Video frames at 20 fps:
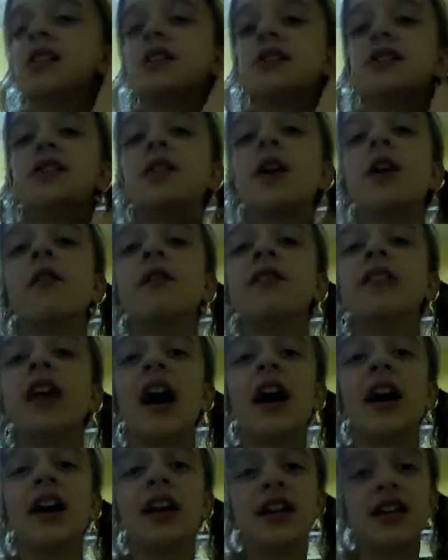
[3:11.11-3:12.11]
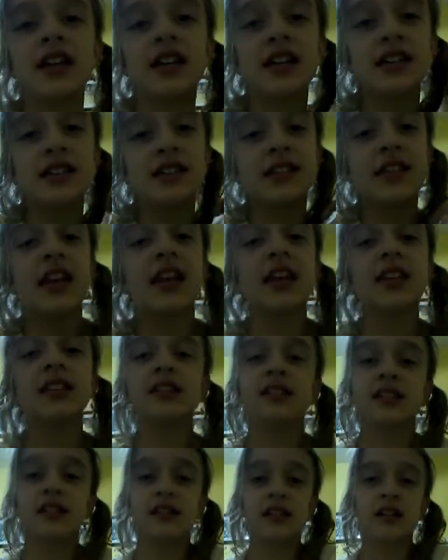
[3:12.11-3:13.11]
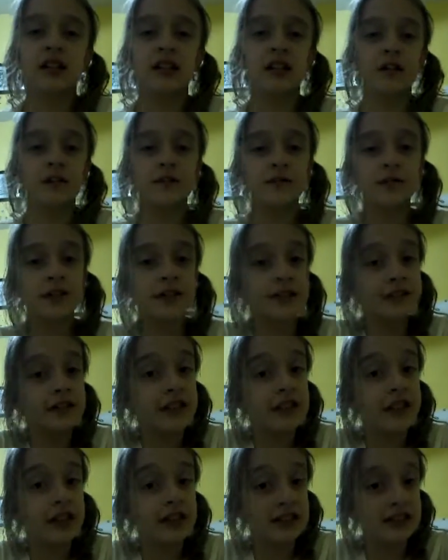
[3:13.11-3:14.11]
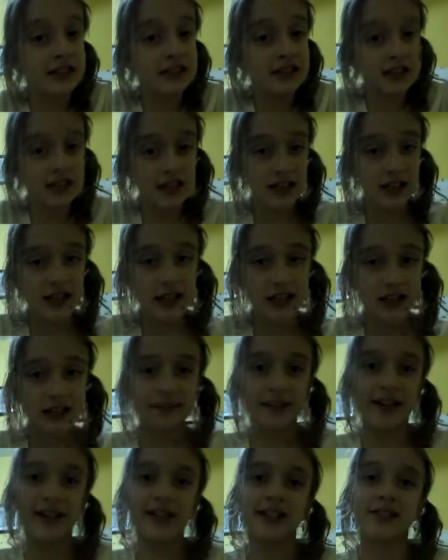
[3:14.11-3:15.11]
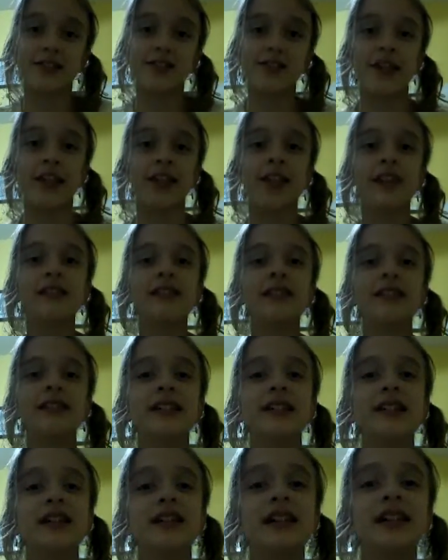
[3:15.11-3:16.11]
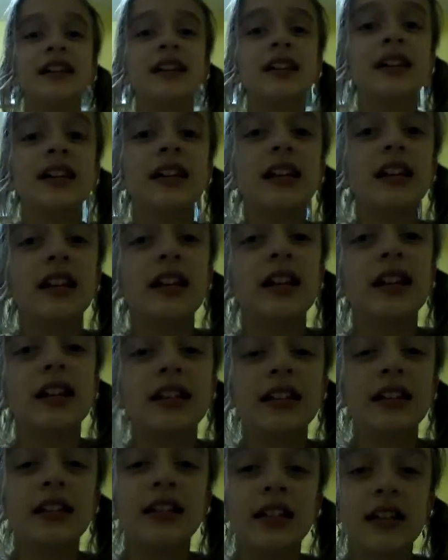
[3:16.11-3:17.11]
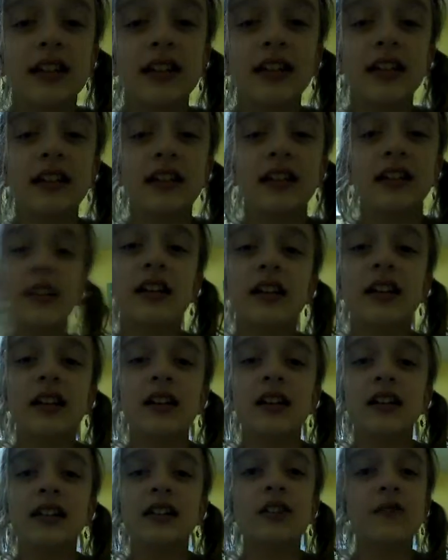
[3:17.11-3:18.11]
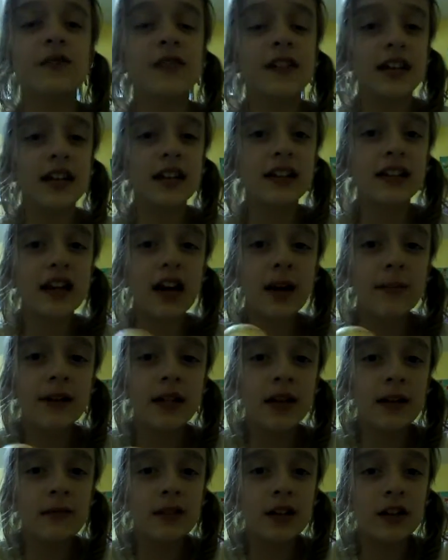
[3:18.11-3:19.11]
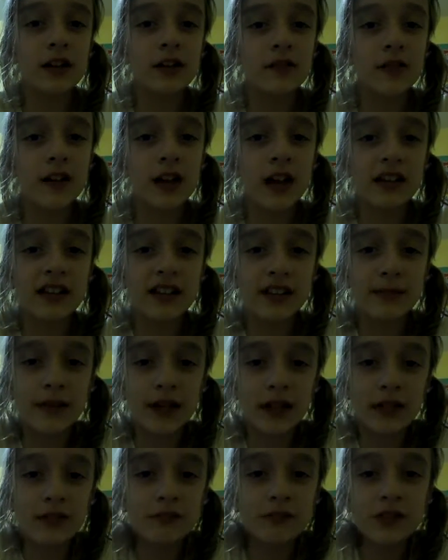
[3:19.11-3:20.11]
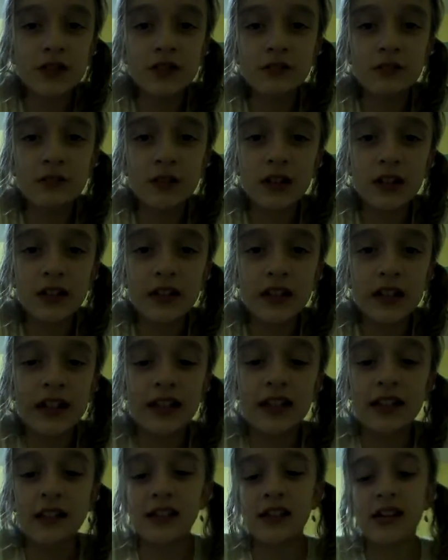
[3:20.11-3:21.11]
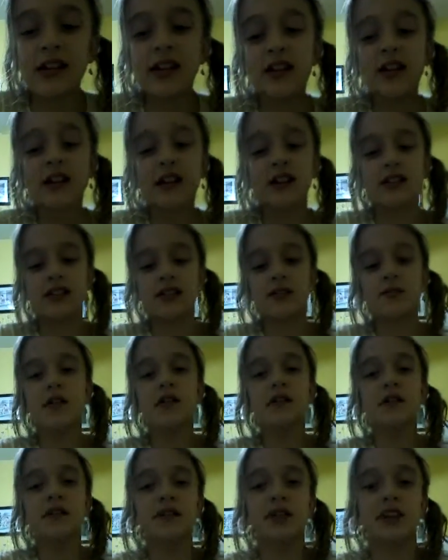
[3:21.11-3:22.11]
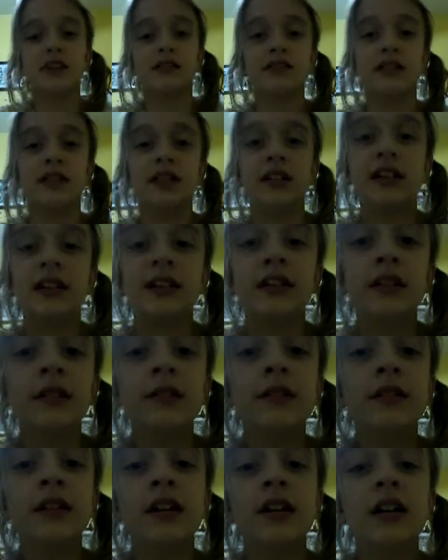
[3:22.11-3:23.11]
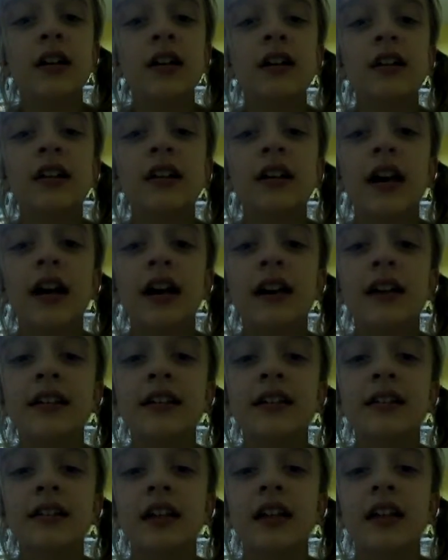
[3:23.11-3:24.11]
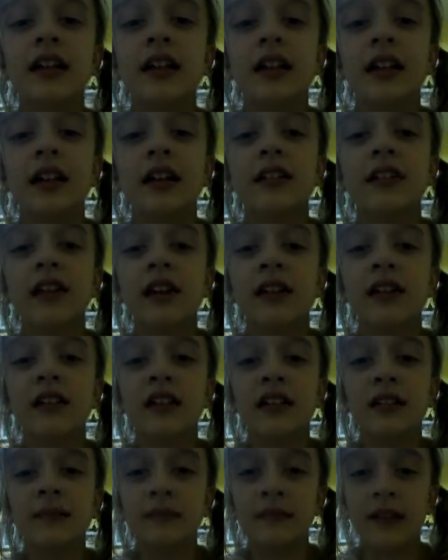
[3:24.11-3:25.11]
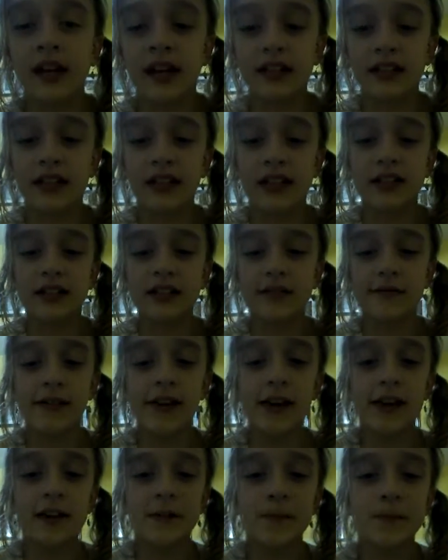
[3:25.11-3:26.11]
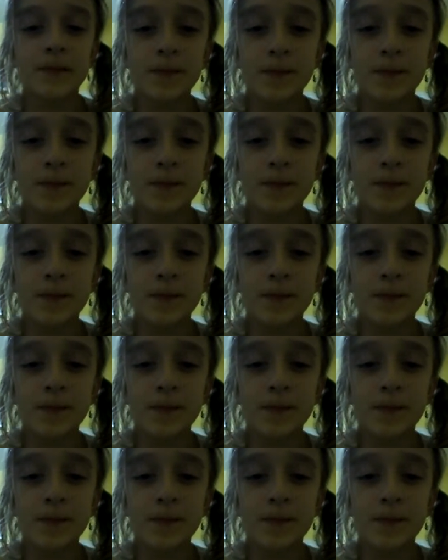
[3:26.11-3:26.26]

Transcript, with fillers: So that is it for this EOS video. And don't forget to comment down below if you guys can pick which one of these is the most decorative. You guys can get a shout out in my next video.